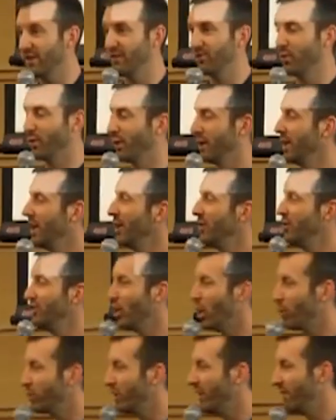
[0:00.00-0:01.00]
this one.
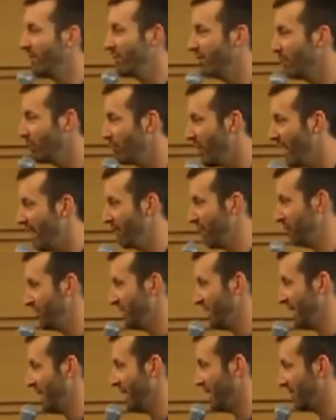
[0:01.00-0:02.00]
Don't give them raffle
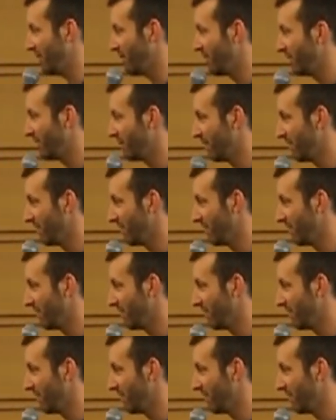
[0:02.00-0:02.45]
tickets.